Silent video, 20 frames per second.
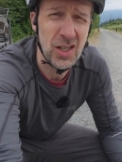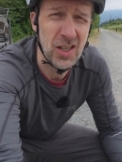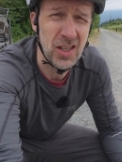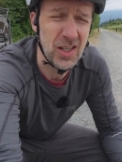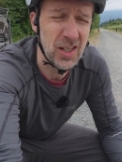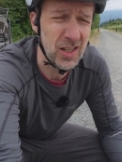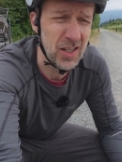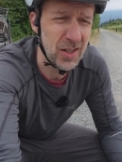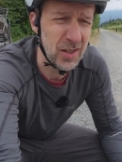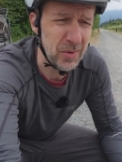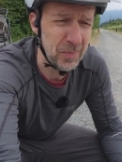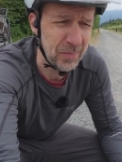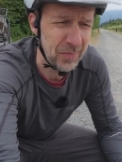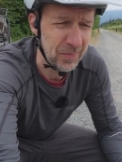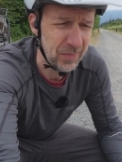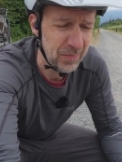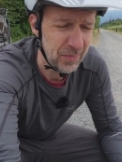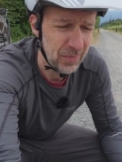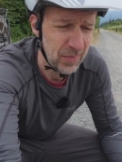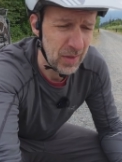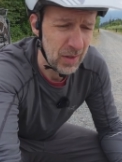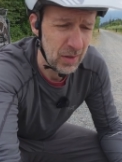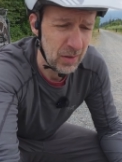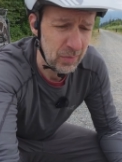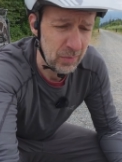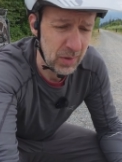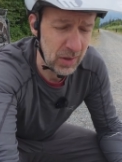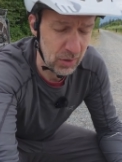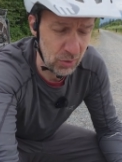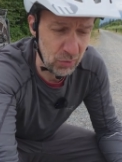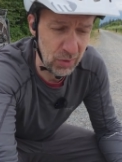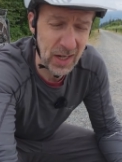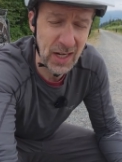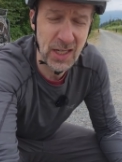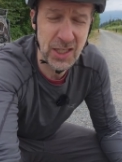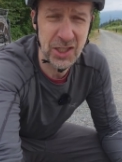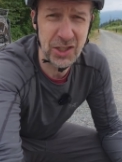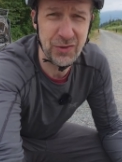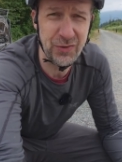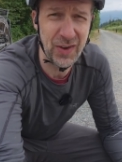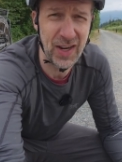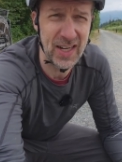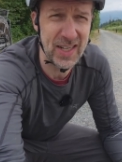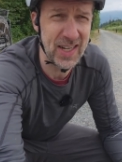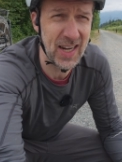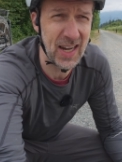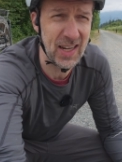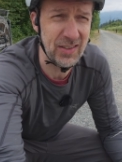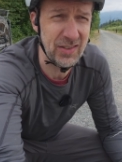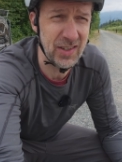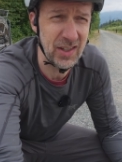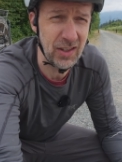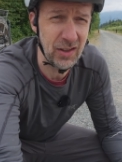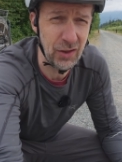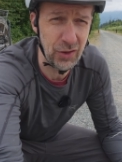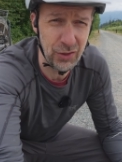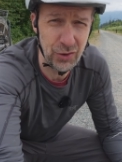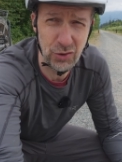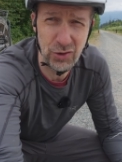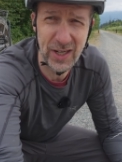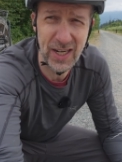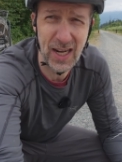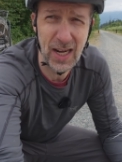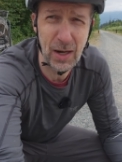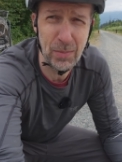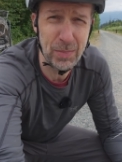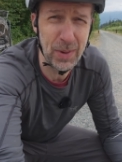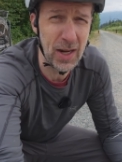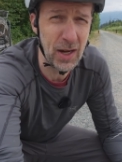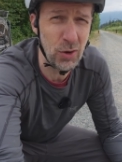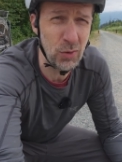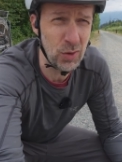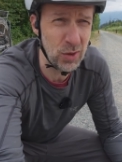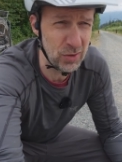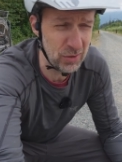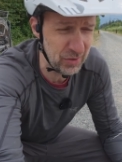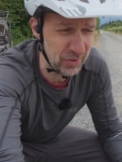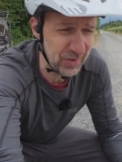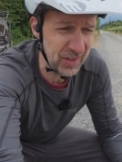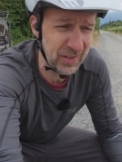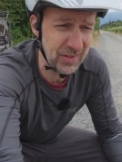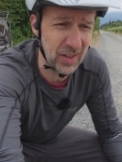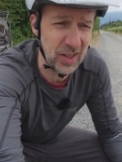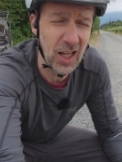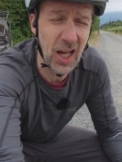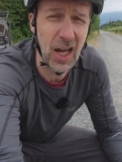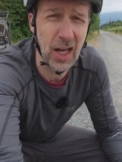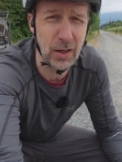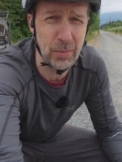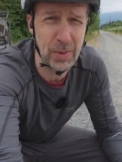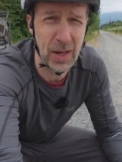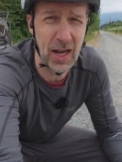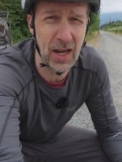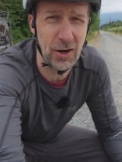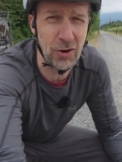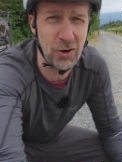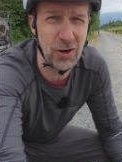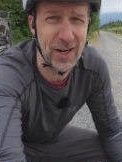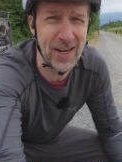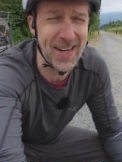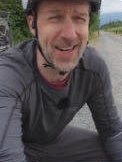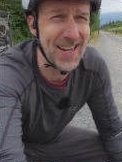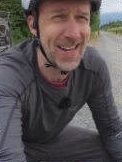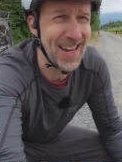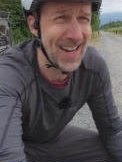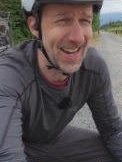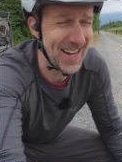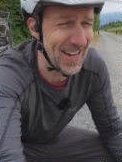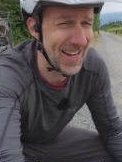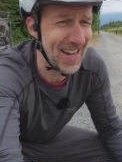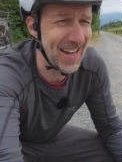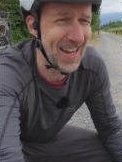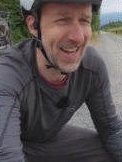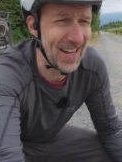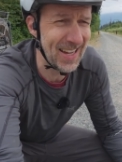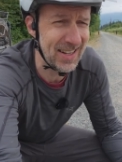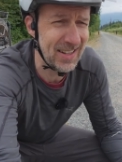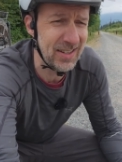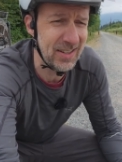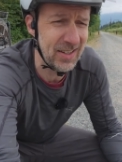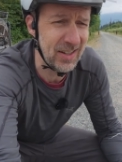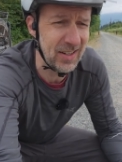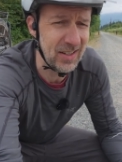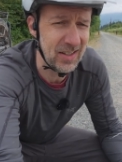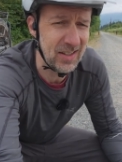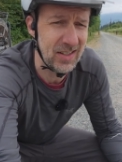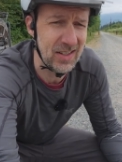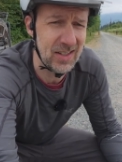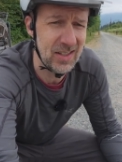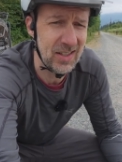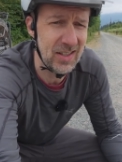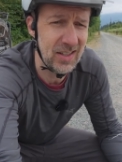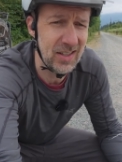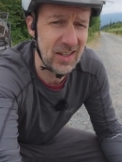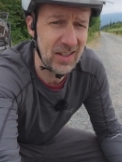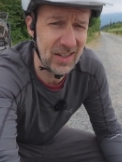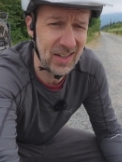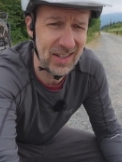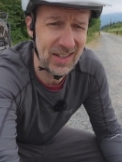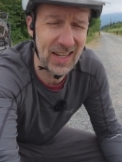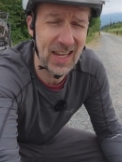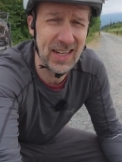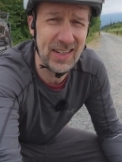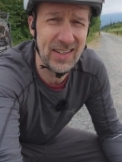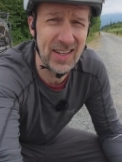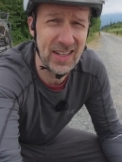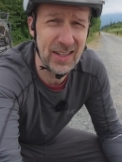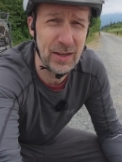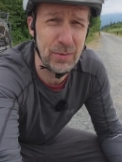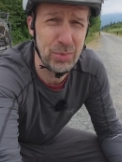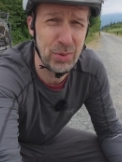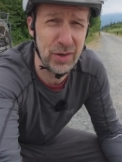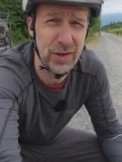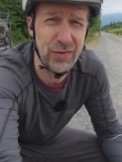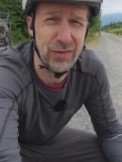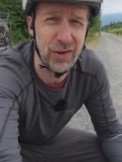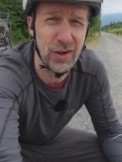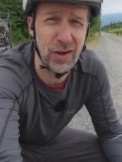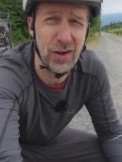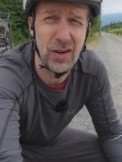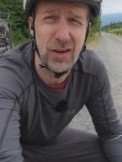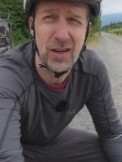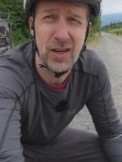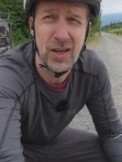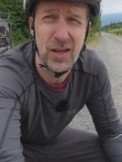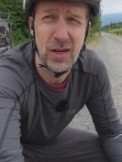But the range is fantastic. The 30 amp hours, that's a lot of battery, and yeah, it can take you pretty far.